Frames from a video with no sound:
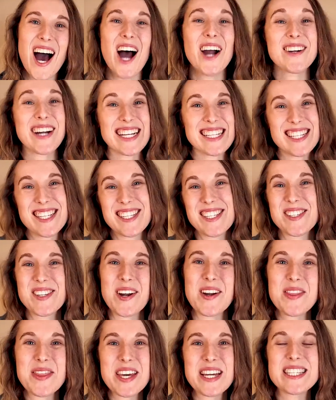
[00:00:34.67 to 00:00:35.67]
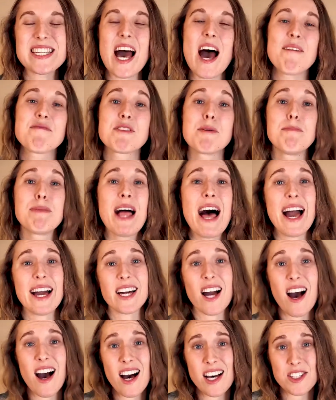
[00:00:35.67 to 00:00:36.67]
All right, to start things off, the
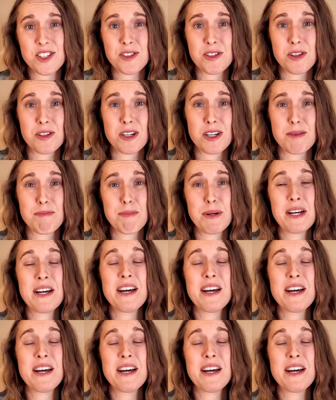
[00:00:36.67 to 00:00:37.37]
Black Australorp.